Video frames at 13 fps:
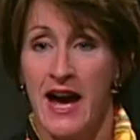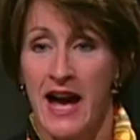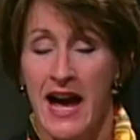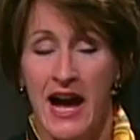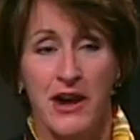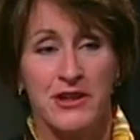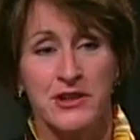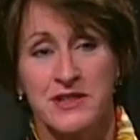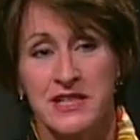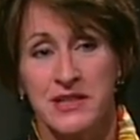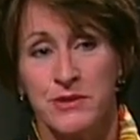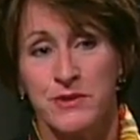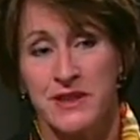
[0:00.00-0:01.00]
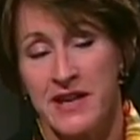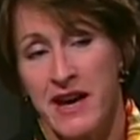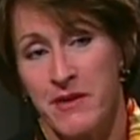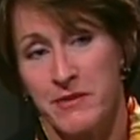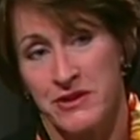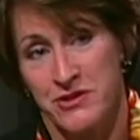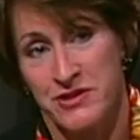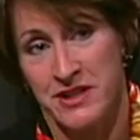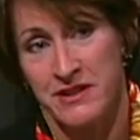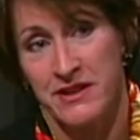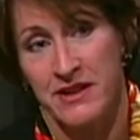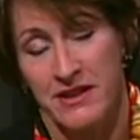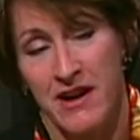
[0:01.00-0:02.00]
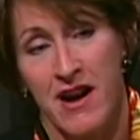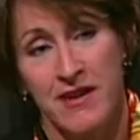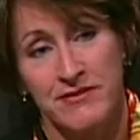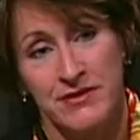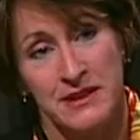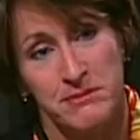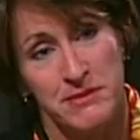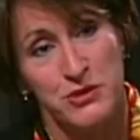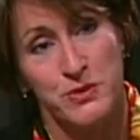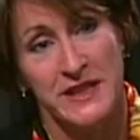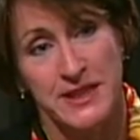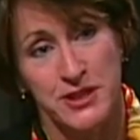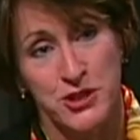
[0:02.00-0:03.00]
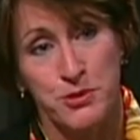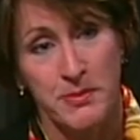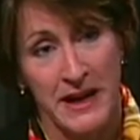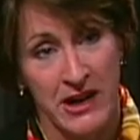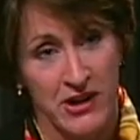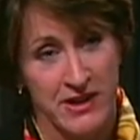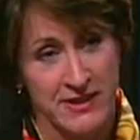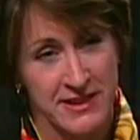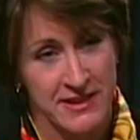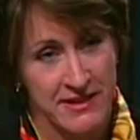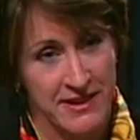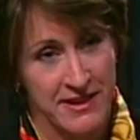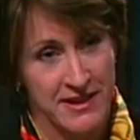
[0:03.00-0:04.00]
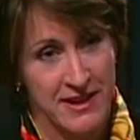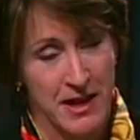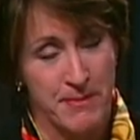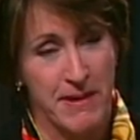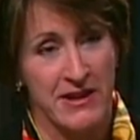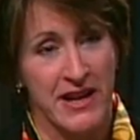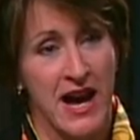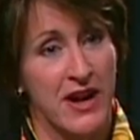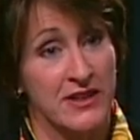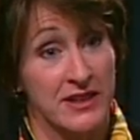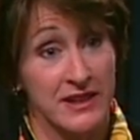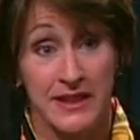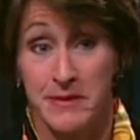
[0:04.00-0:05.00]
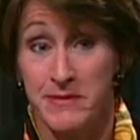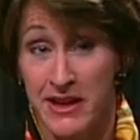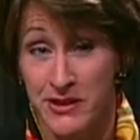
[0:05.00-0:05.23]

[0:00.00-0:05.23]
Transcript: How do you deal with that when there's a conflict between the two parents about how to claim that